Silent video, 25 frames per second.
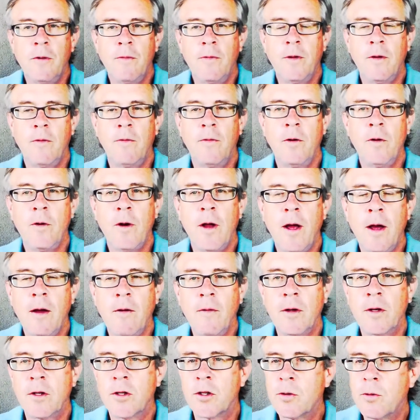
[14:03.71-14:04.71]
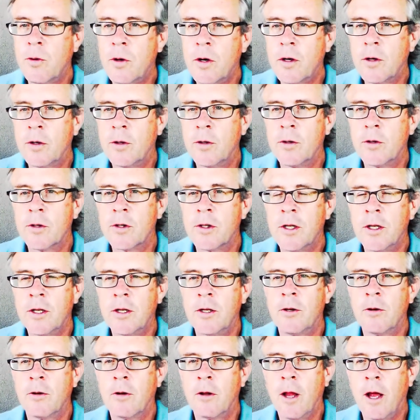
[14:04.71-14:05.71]
if, if you're having struggles
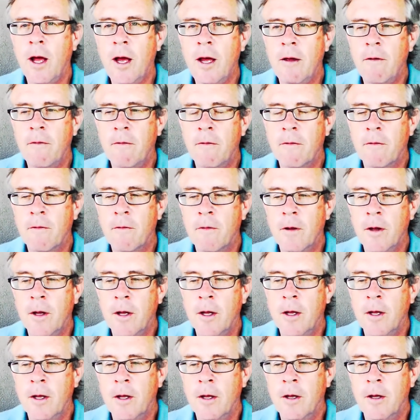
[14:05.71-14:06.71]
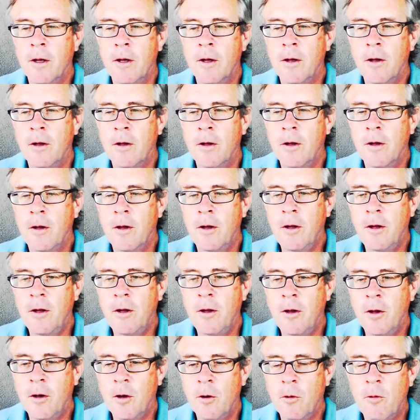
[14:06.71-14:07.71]
in your life,
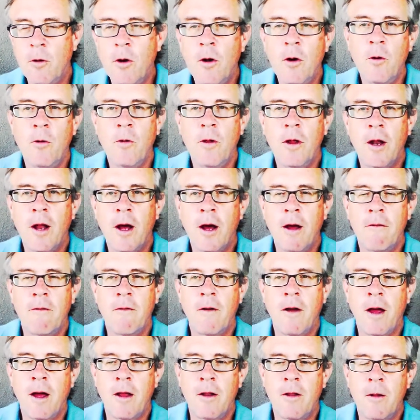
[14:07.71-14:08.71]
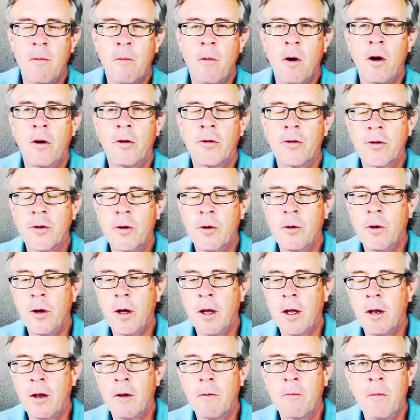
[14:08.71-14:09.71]
you know, know that I've had them also,
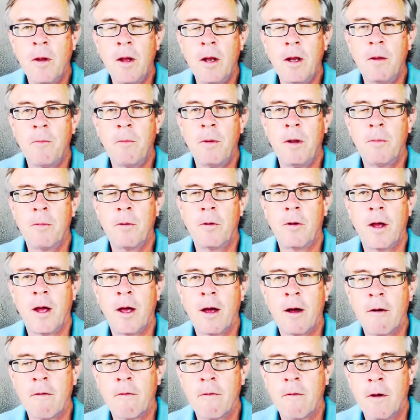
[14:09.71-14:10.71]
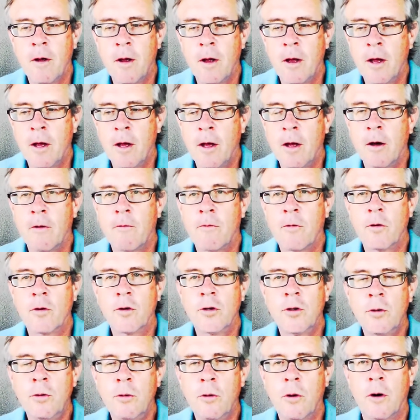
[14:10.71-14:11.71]
and many people have, for
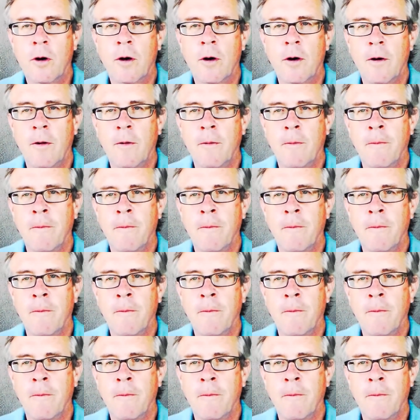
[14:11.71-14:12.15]
sure.